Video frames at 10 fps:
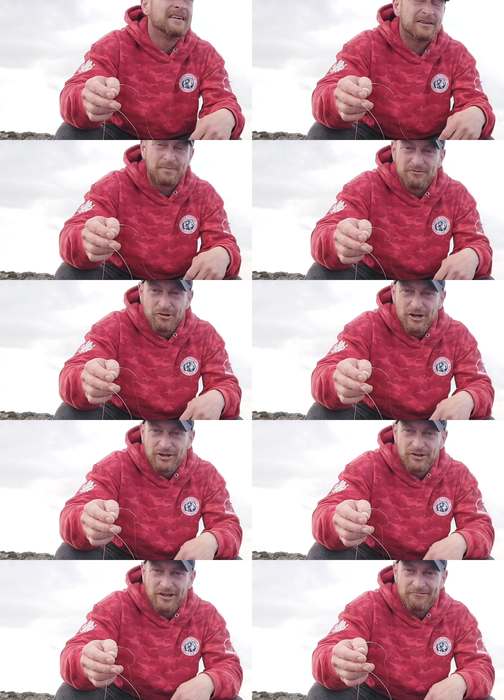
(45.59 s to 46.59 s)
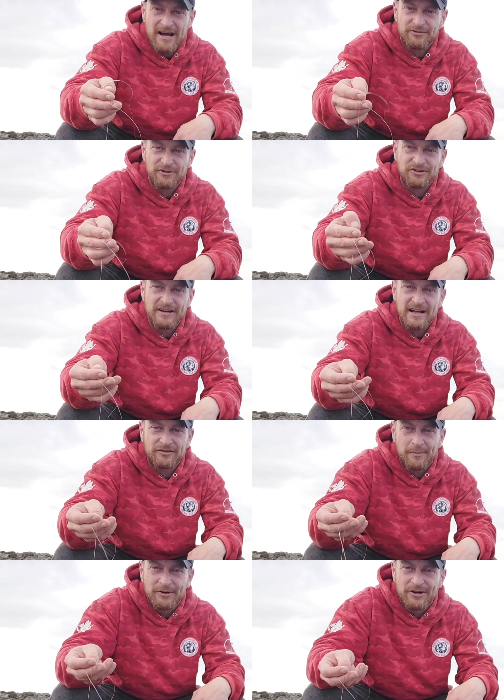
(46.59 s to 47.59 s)
It's been really good, the wrasse fishing the
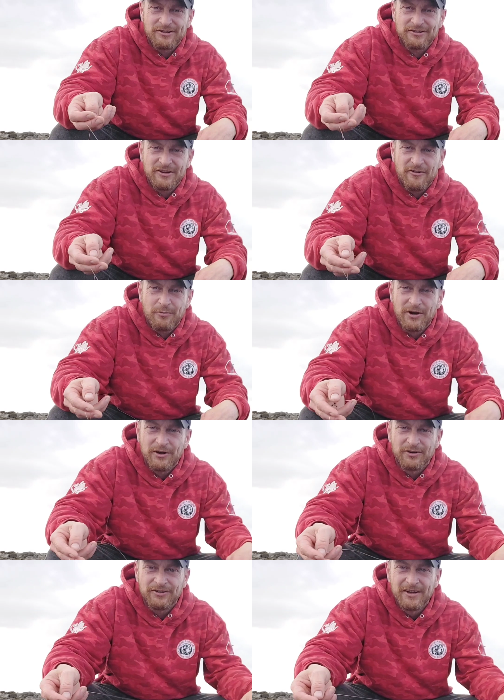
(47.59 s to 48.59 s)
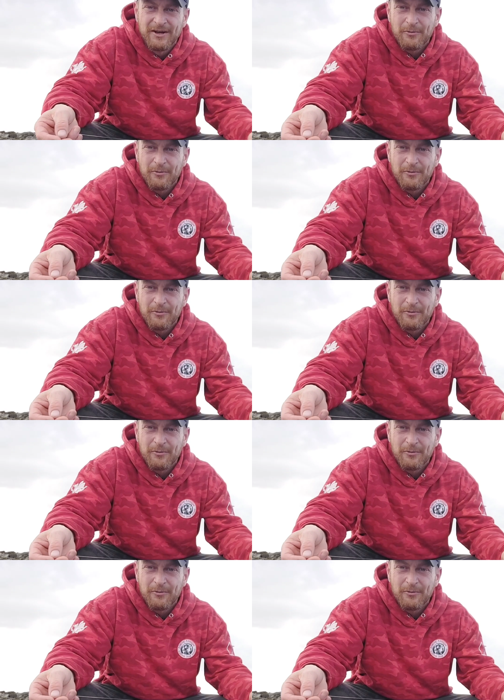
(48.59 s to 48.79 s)
last couple of years in South Wales.